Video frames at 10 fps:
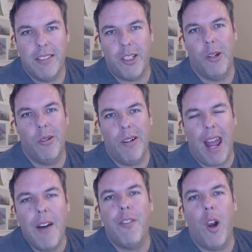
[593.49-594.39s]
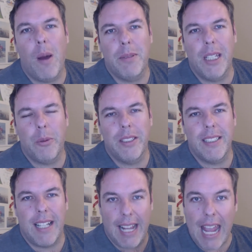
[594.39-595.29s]
So our follow-up
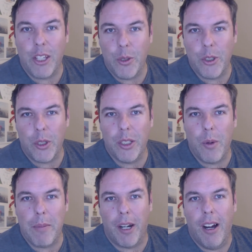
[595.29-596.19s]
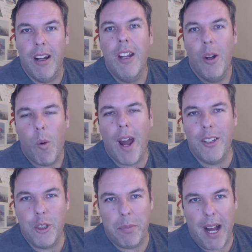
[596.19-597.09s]
sequence is like, hey, you enjoyed the webinar, why
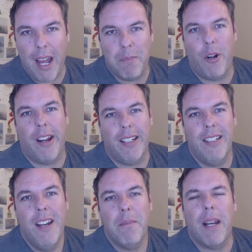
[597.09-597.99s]
don't you buy our product?